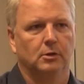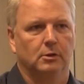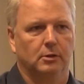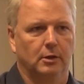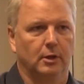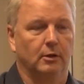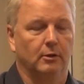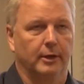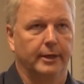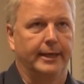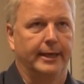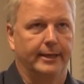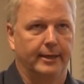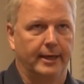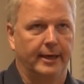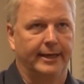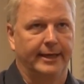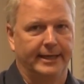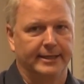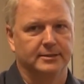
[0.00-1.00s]

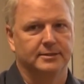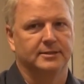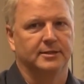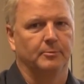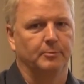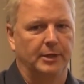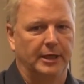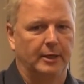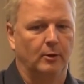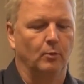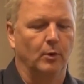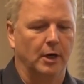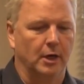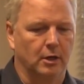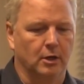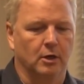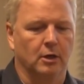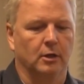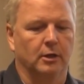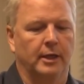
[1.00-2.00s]
against somebody
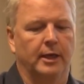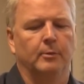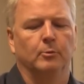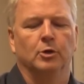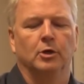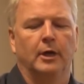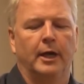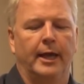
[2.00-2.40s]
wearing our label.